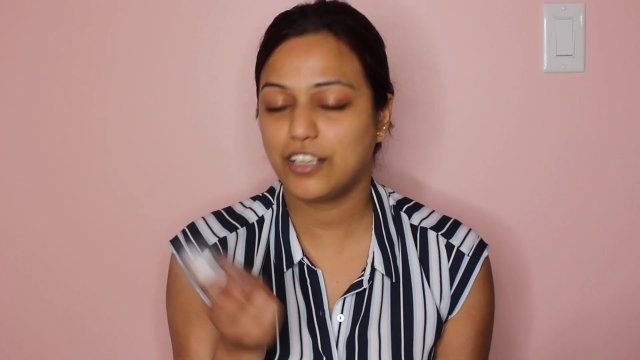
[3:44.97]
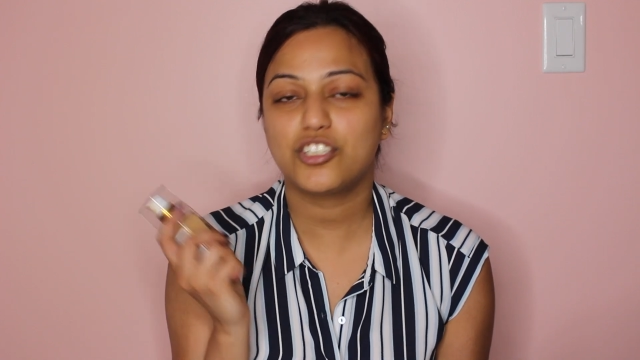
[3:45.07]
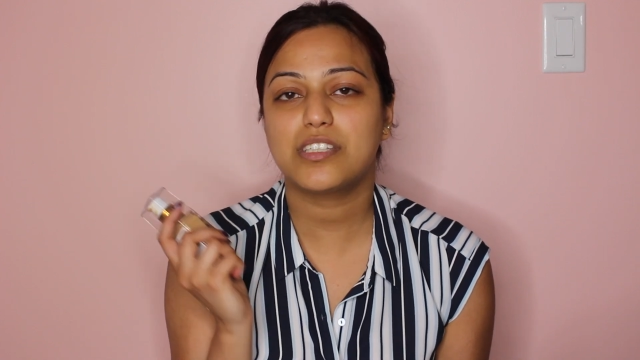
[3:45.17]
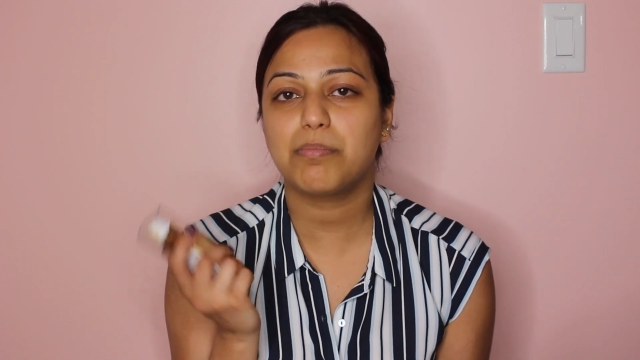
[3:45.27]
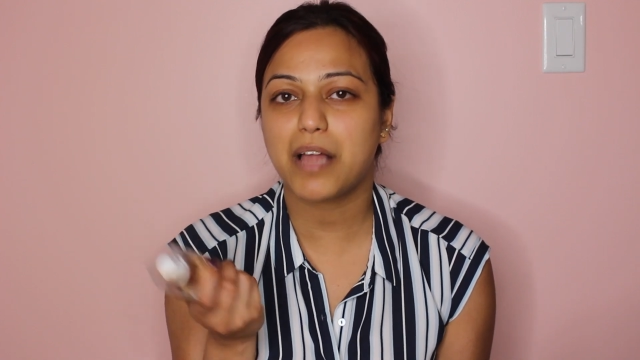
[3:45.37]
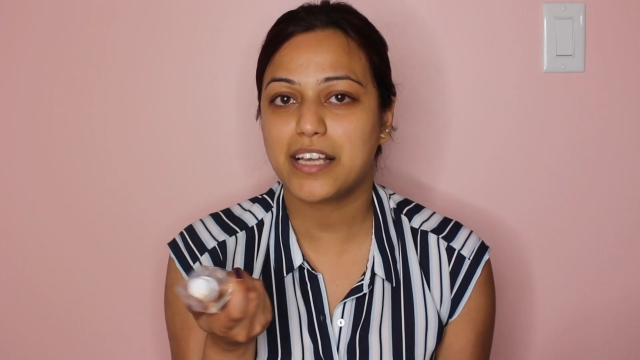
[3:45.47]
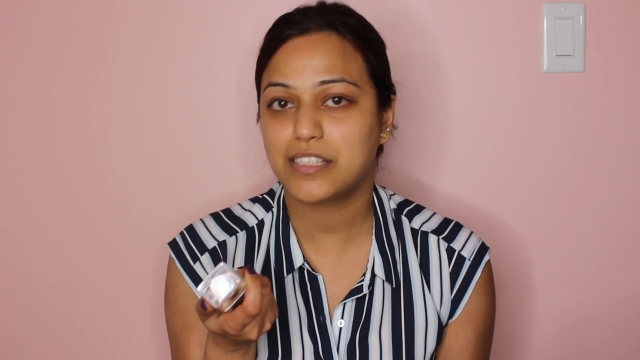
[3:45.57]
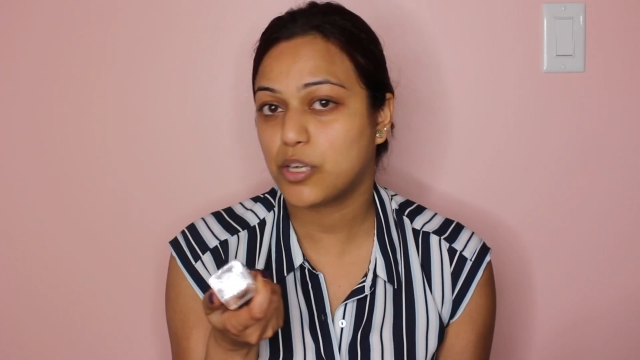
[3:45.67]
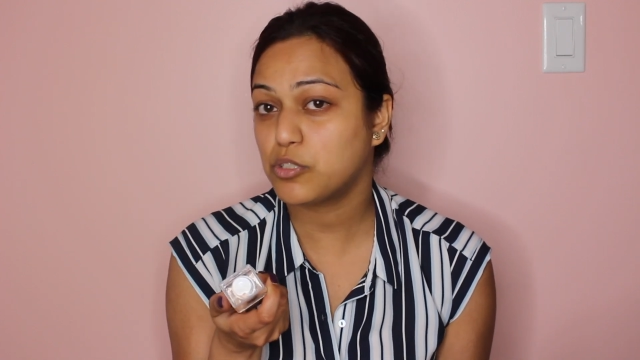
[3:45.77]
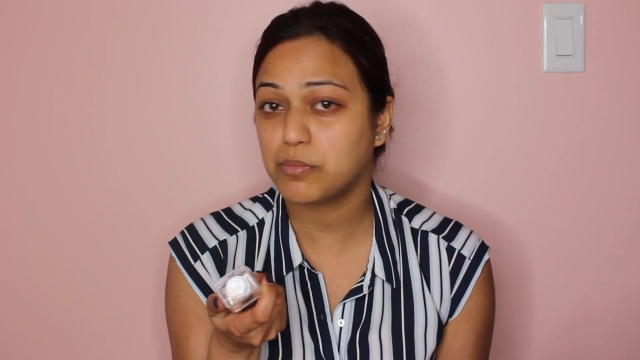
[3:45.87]
It just applies
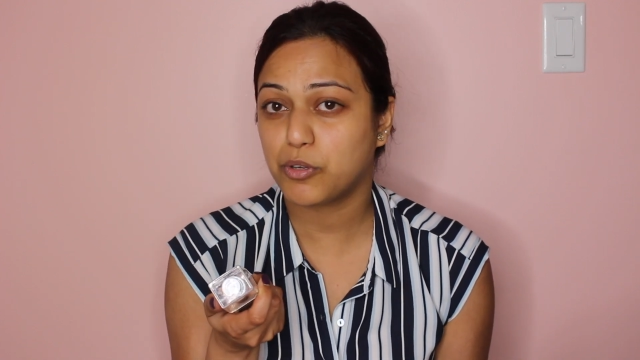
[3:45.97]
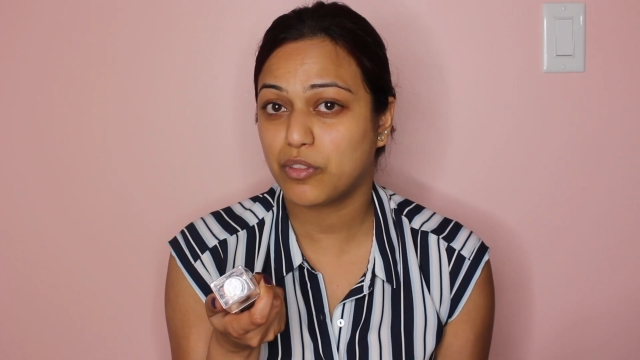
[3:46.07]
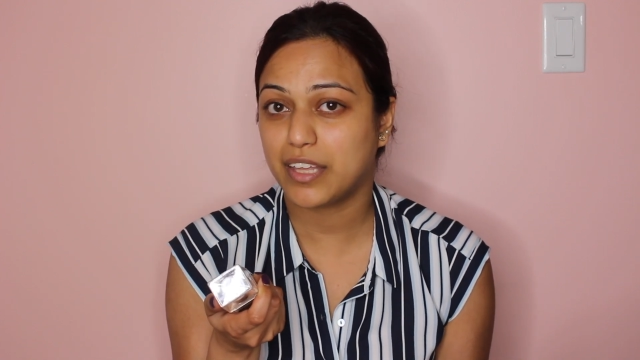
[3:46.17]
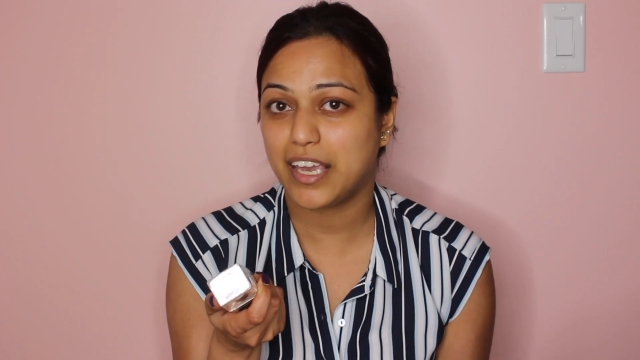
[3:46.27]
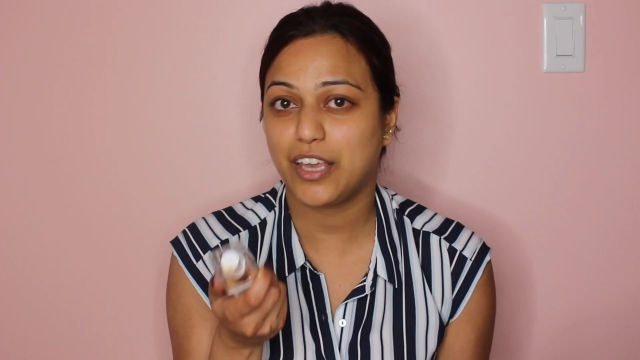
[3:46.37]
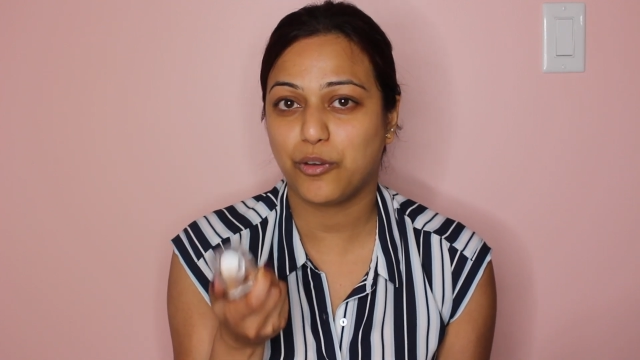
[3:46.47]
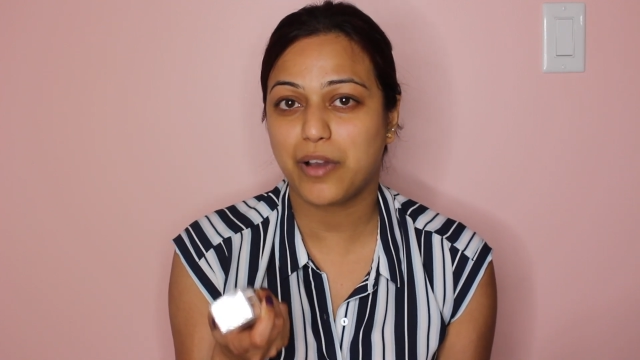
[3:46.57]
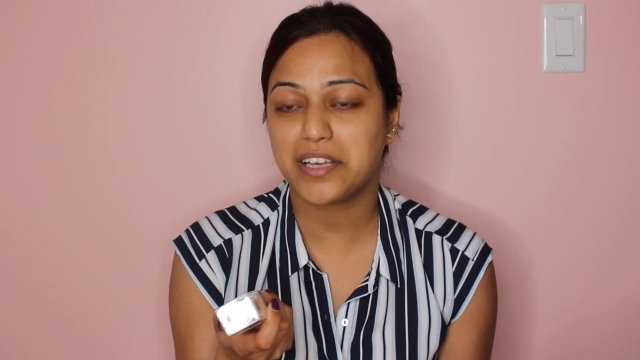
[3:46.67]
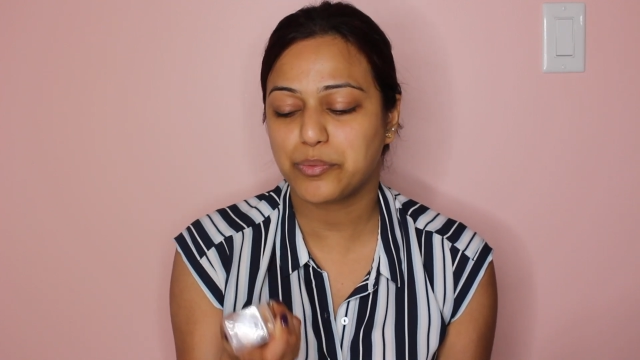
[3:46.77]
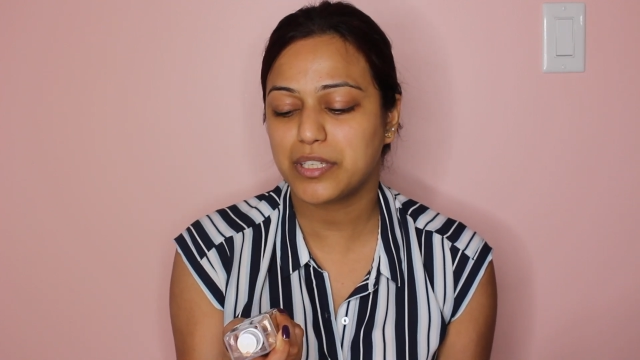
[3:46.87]
so smoothly. You
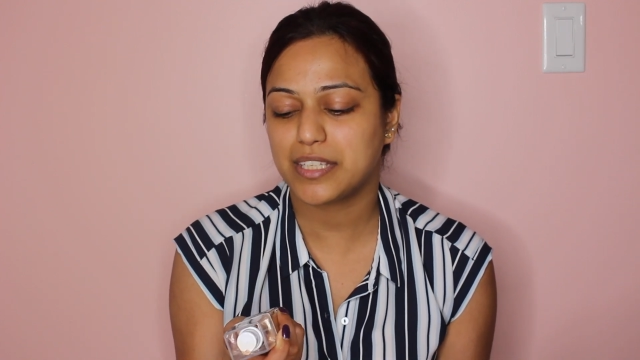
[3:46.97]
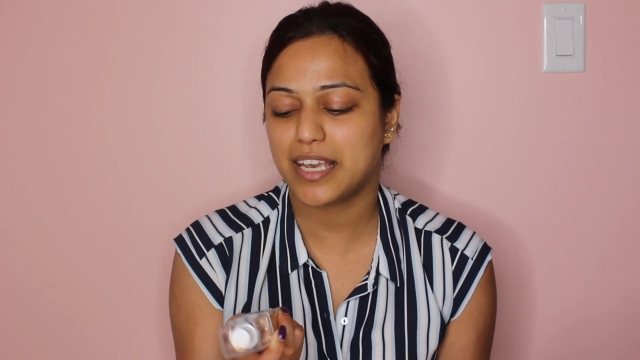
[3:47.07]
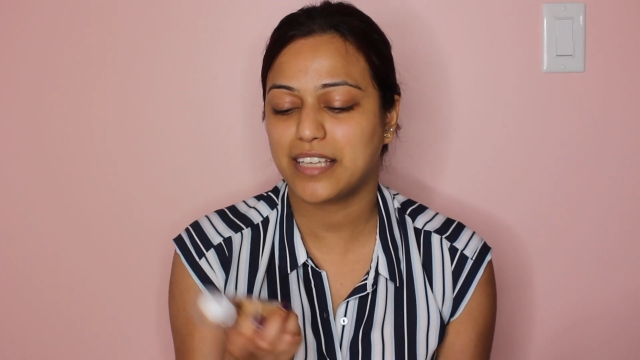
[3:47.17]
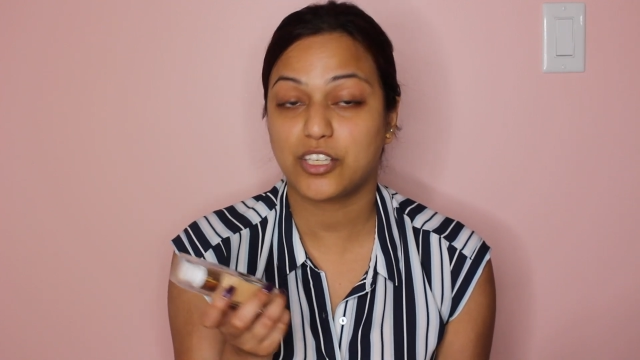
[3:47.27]
guys will see